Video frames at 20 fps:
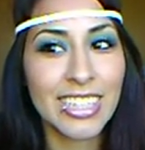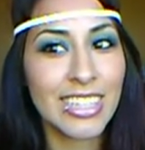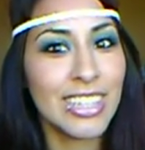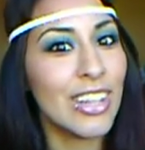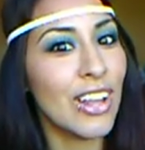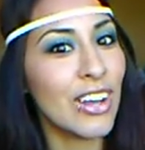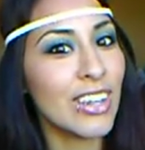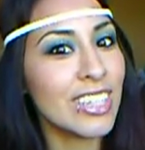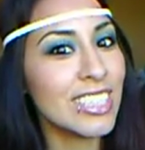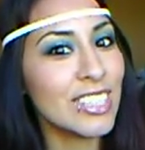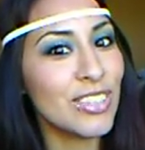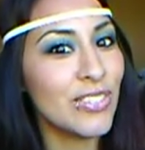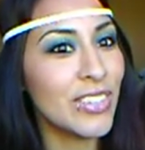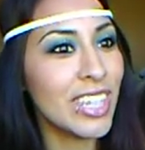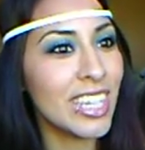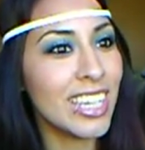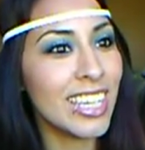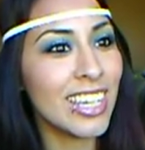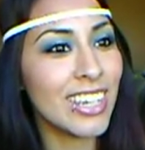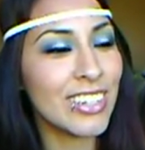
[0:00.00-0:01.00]
longest
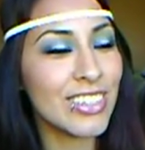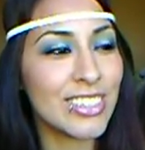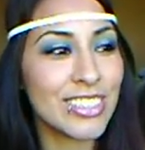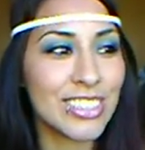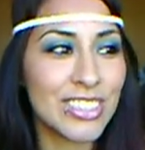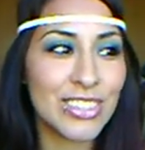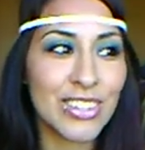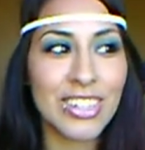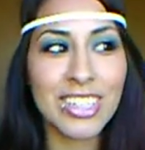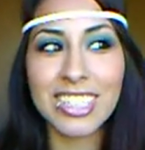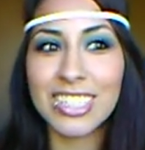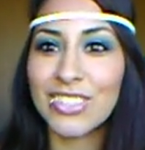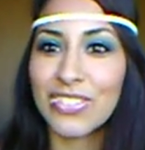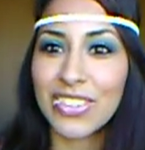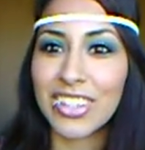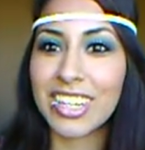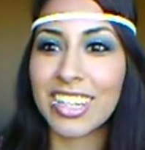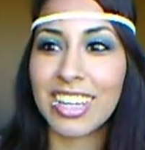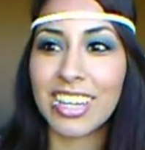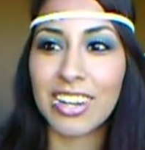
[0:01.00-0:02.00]
video, shortest
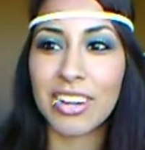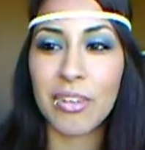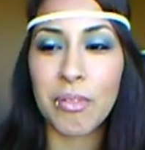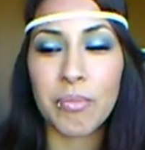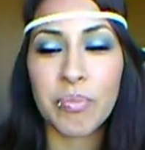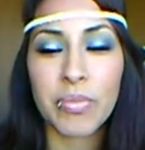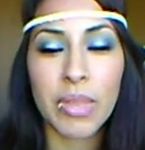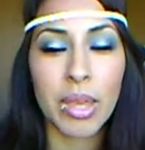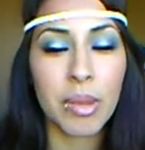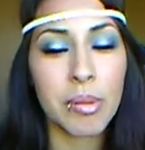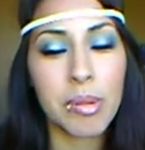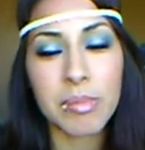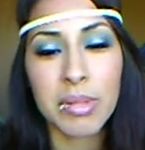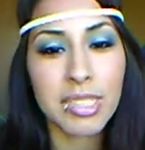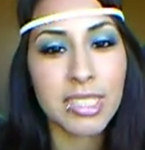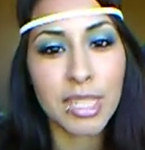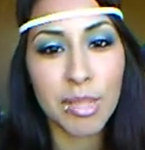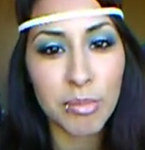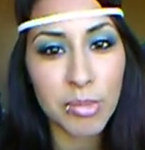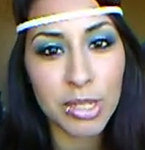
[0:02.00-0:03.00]
video. And I'm
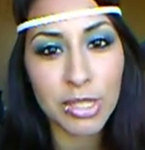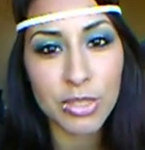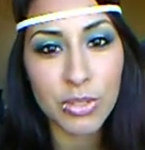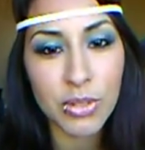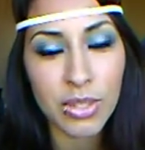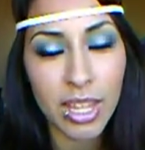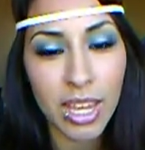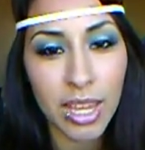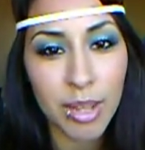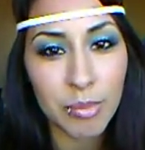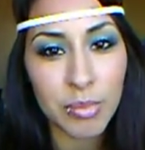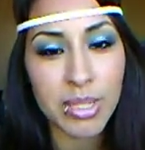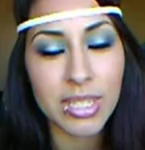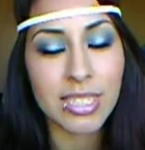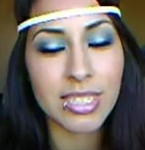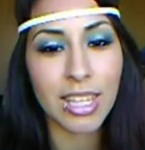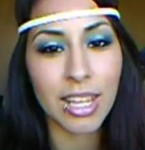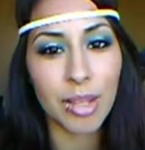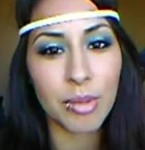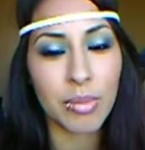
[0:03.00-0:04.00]
not saying I'm going to do that
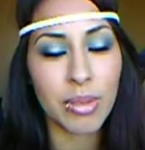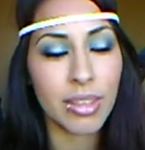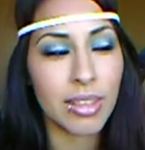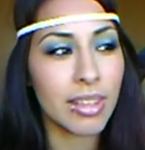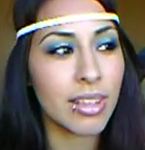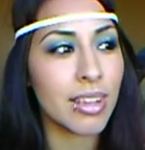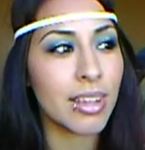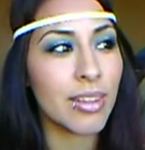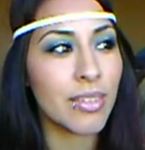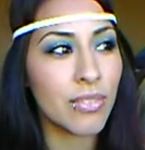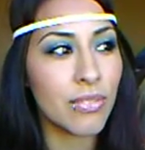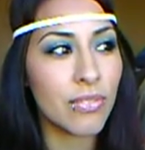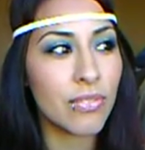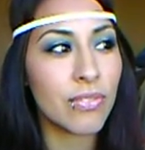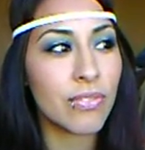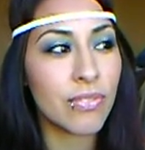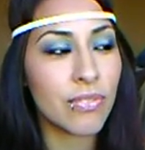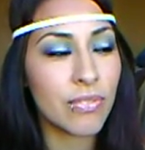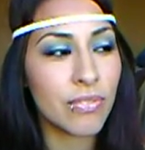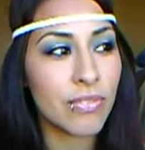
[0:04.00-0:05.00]
because I'll be
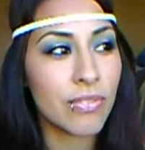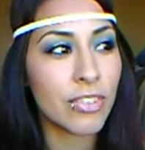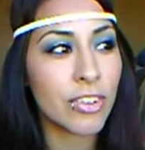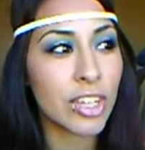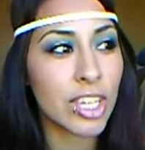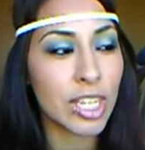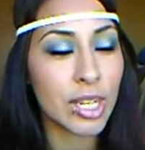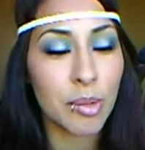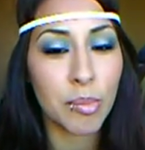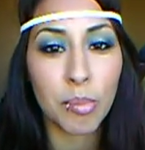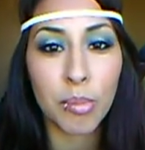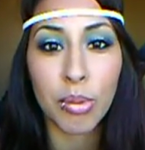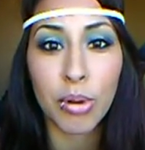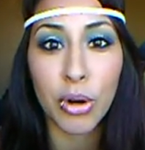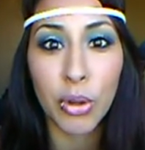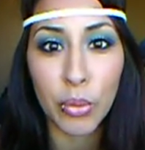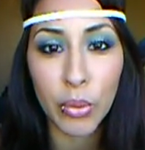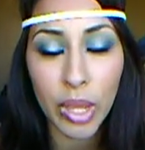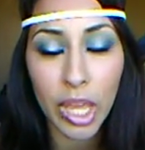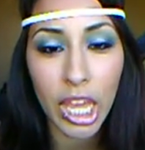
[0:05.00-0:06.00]
freaking
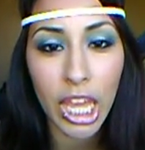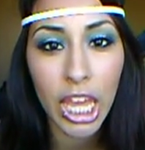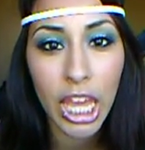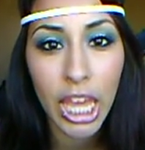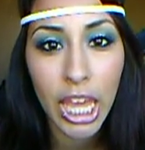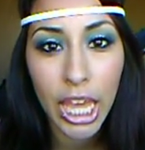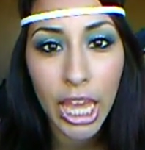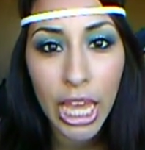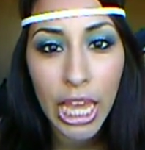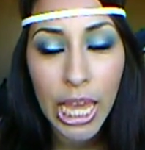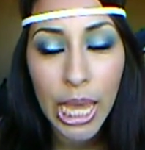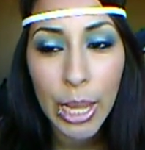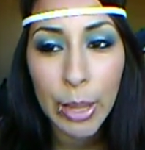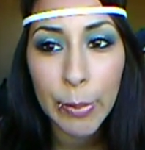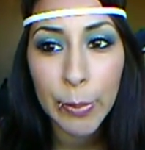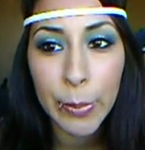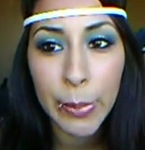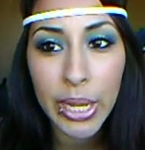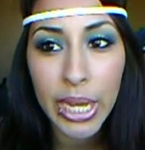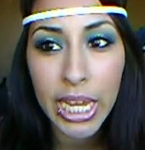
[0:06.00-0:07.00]
broke.
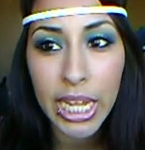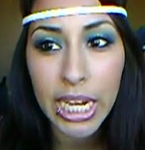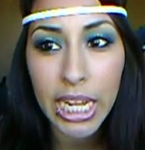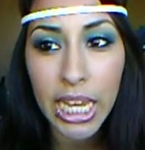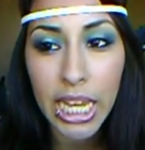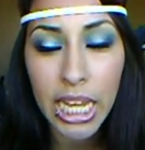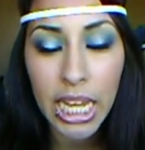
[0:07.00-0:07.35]
But,